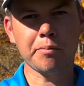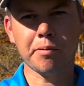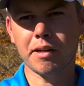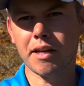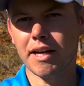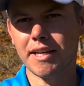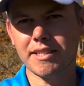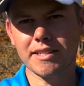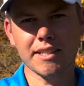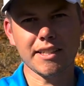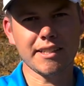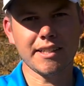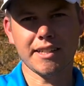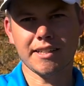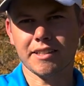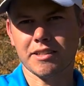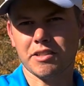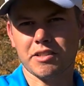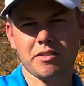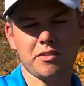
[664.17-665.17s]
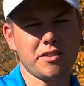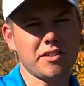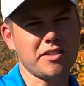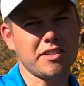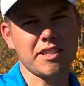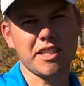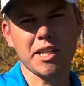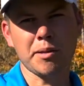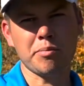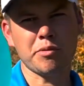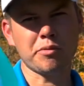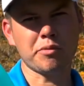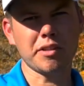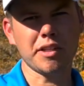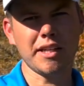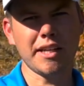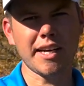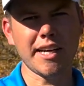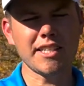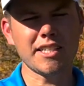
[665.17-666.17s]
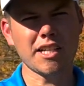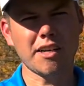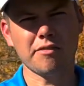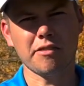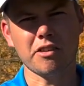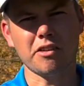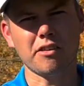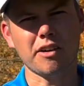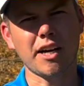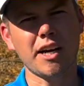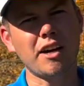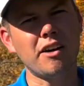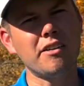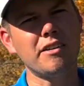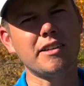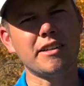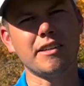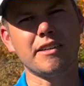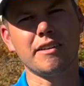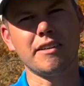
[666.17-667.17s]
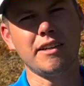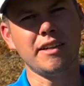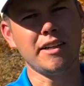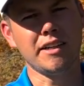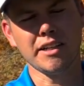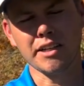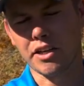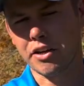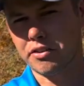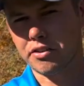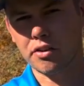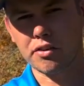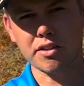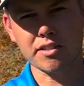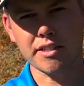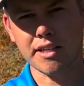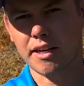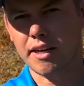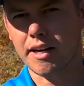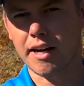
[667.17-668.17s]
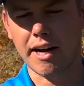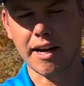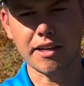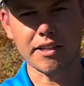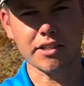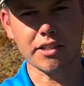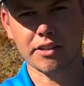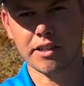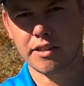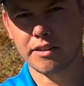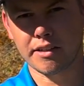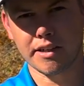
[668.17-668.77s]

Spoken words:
plastic that just skips really nice off the ground, and you throw this thing on hyzer,